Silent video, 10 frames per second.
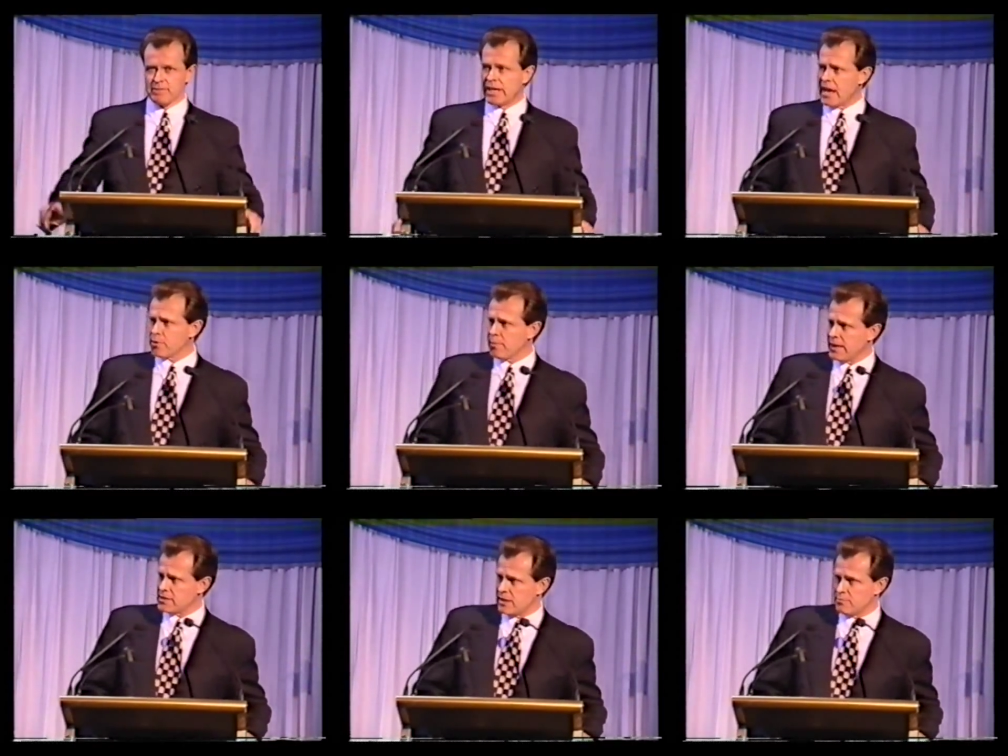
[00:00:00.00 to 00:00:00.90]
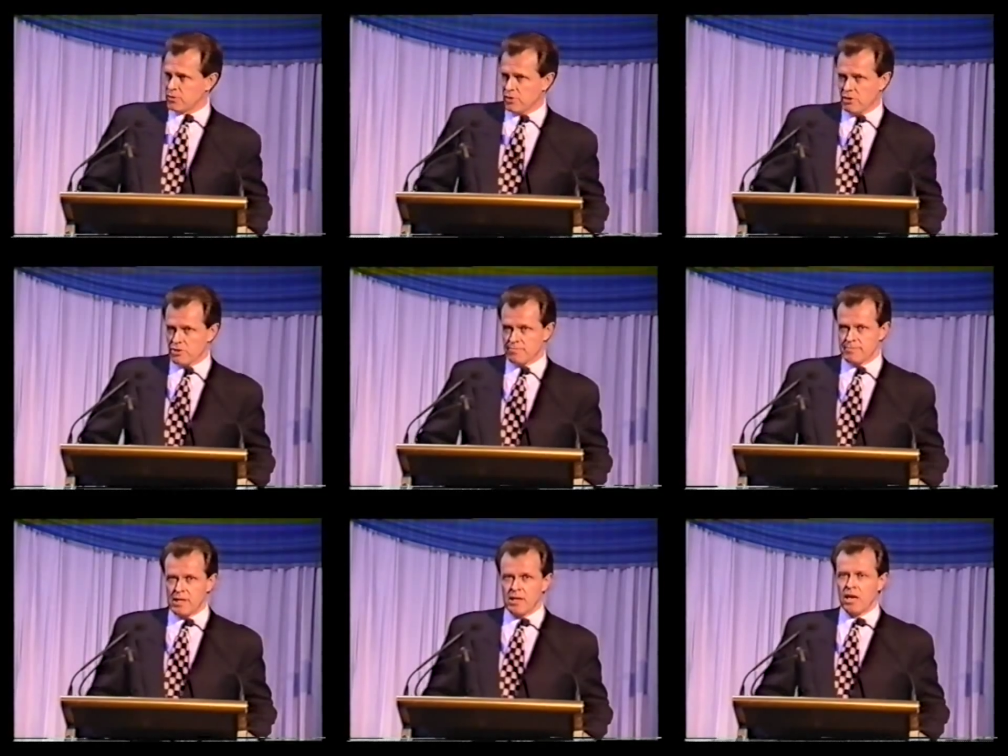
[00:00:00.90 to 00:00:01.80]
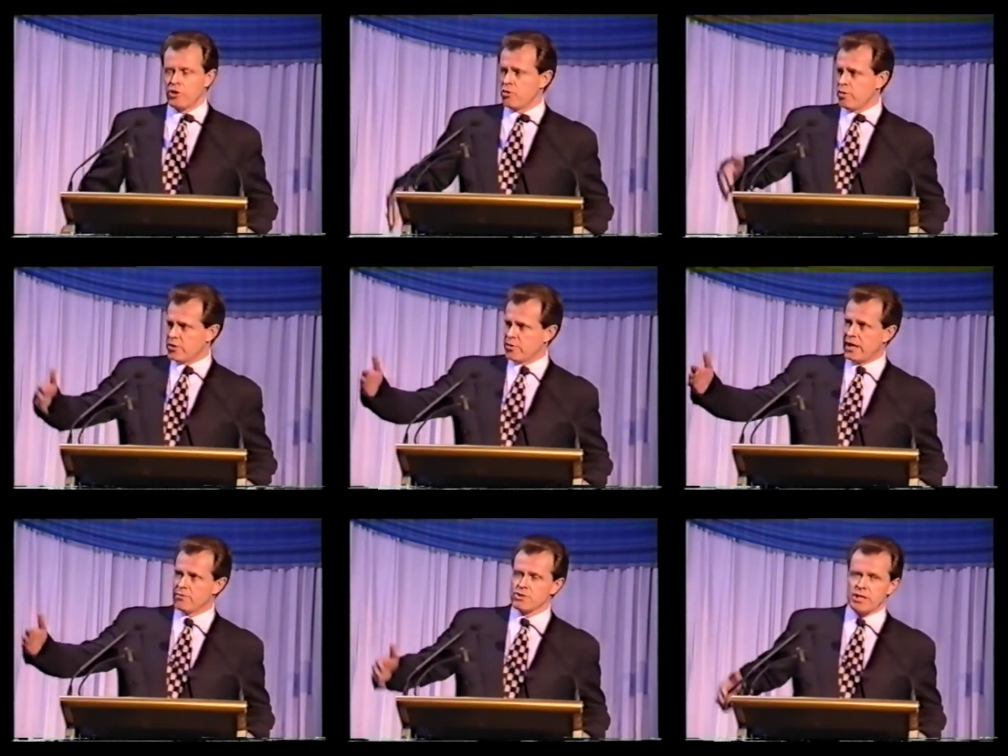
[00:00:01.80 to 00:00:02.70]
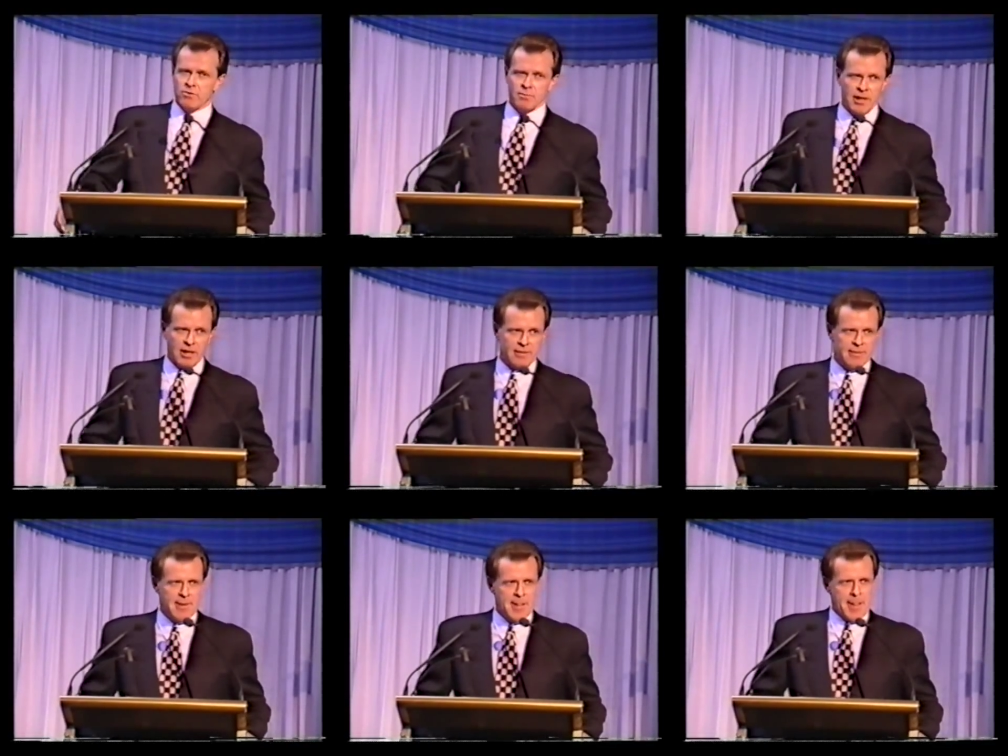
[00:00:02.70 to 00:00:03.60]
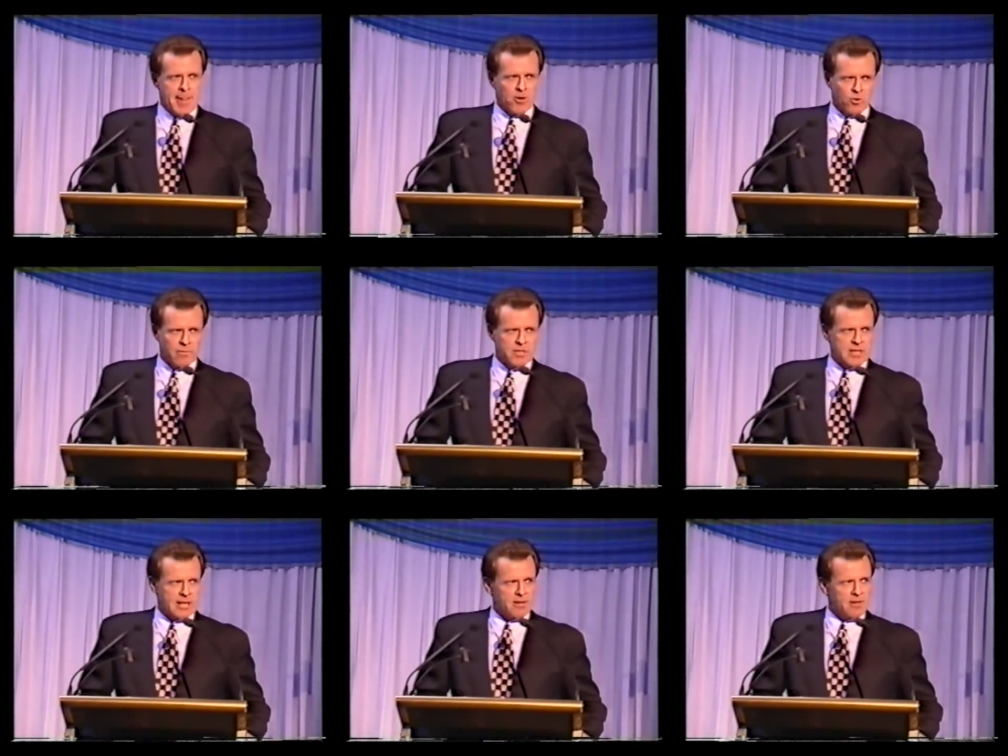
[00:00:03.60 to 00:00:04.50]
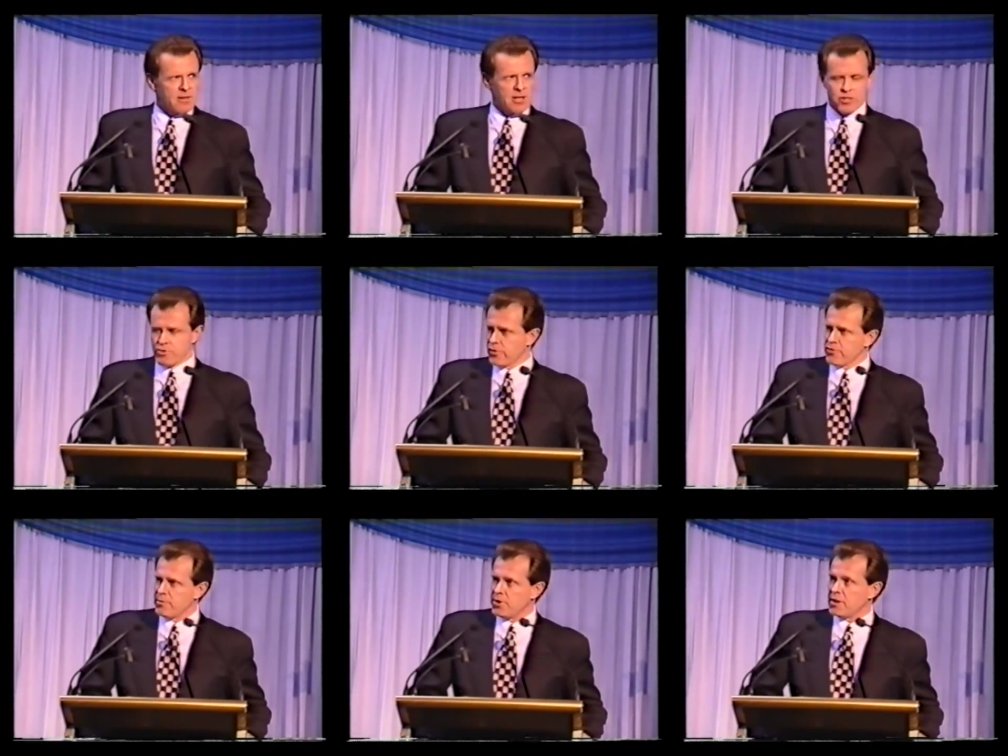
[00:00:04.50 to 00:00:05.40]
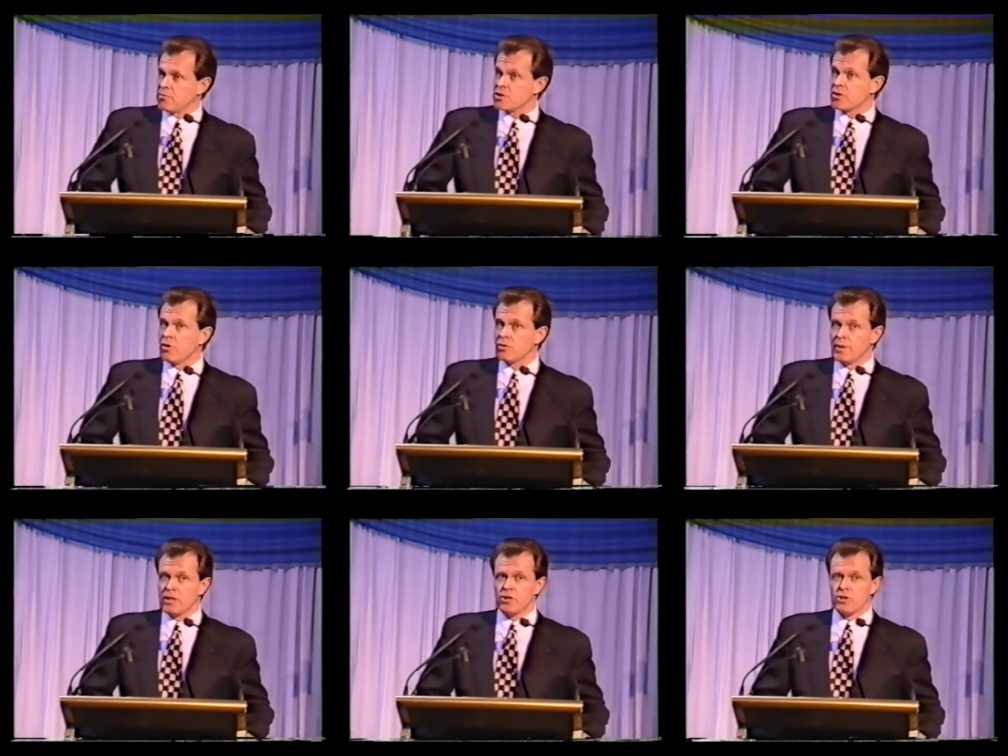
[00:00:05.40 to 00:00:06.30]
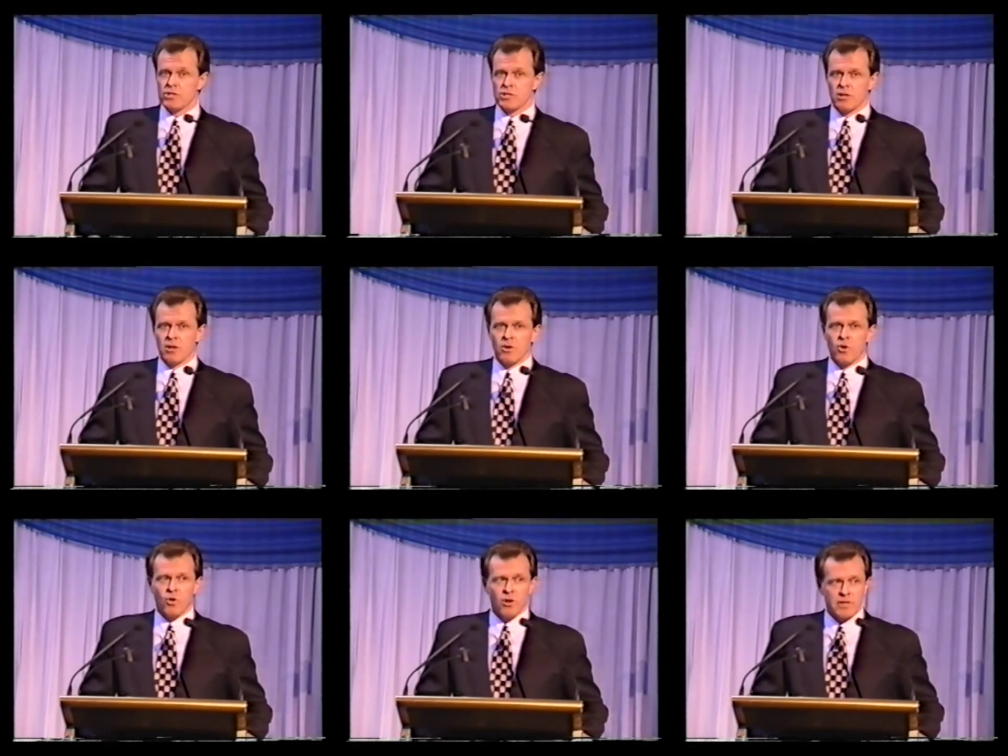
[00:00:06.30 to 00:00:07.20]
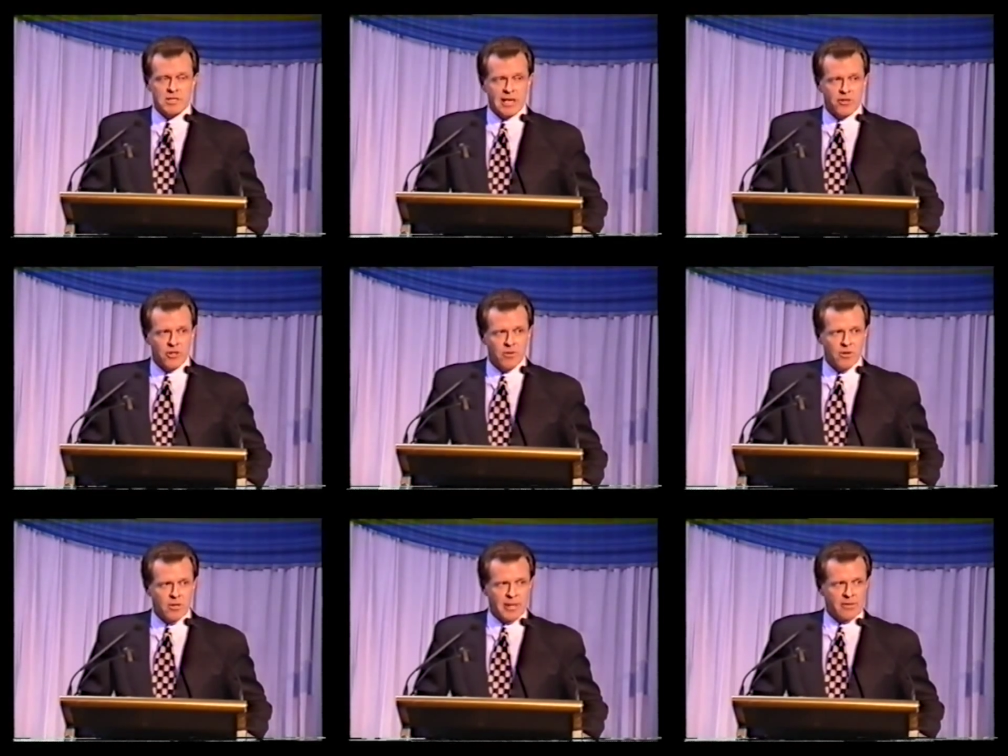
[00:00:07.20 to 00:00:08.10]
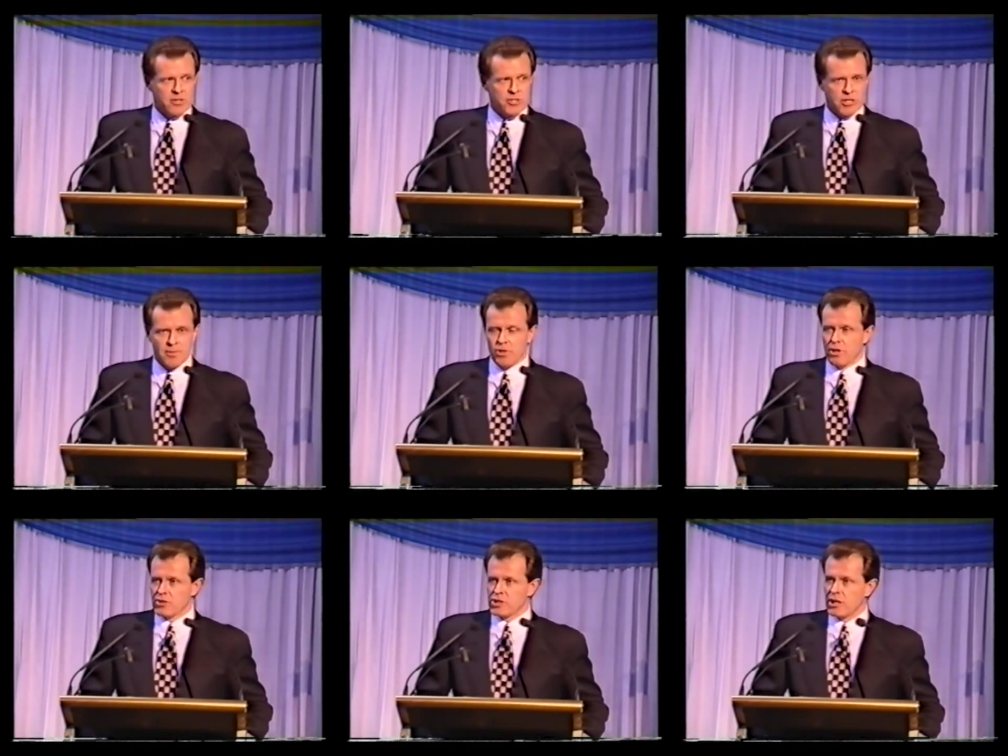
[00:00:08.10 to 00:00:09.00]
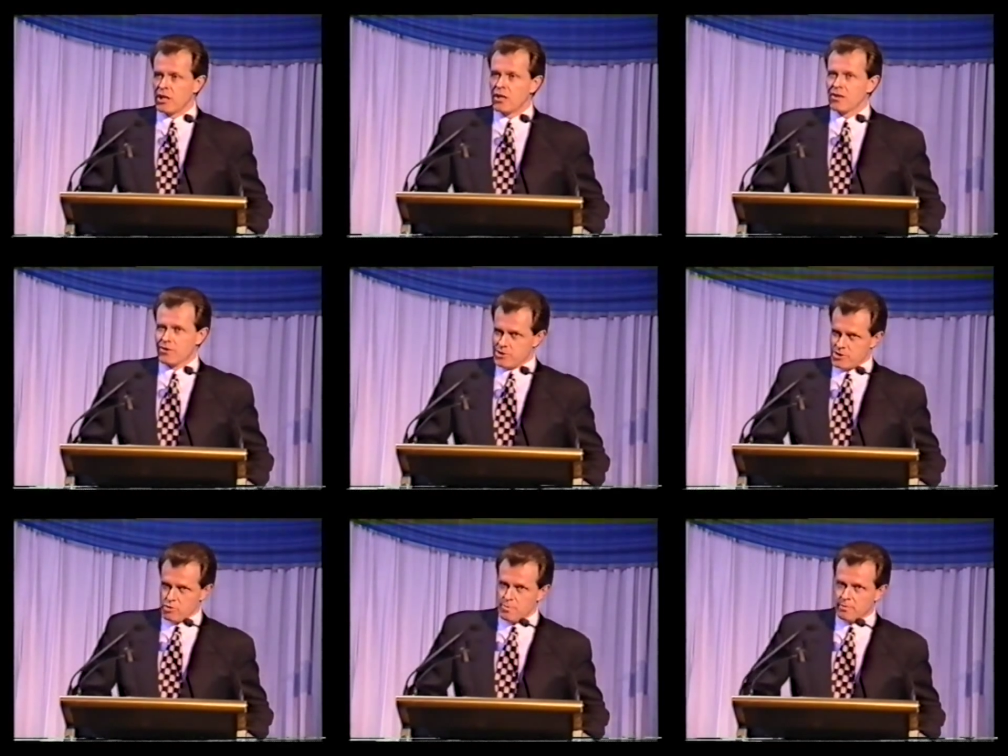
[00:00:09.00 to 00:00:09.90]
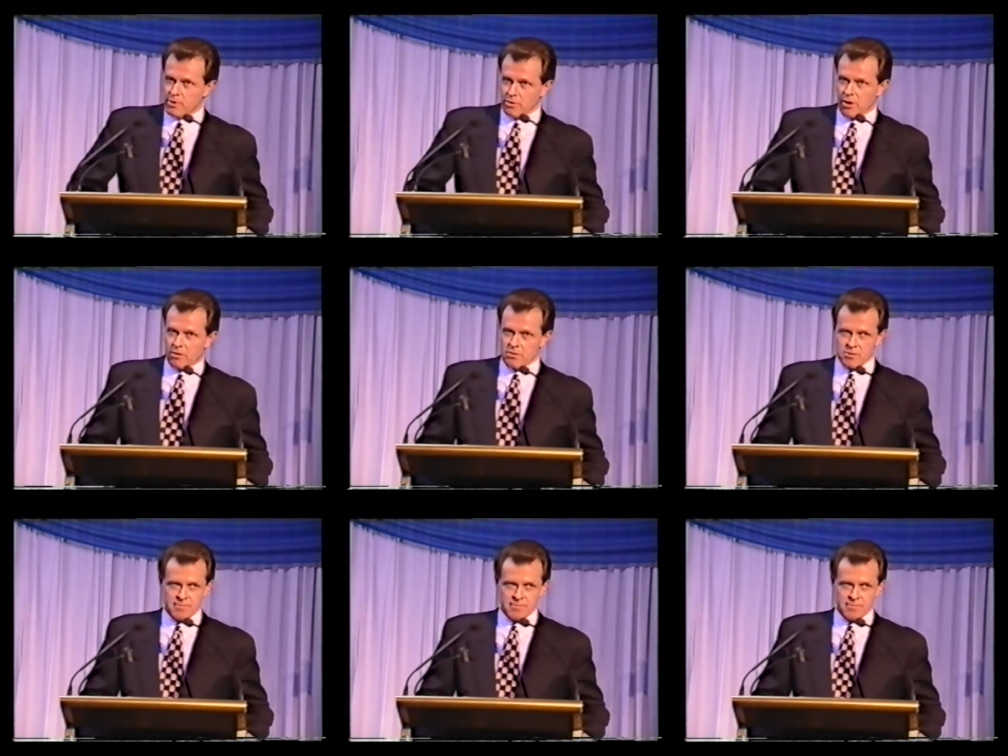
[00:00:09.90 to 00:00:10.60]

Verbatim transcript: Canterbury Bankstown Bulldogs, and you went to an annual general meeting and all of a sudden the extraordinary meeting was called because all of a sudden you heard about this terminology, the Super Bulldogs.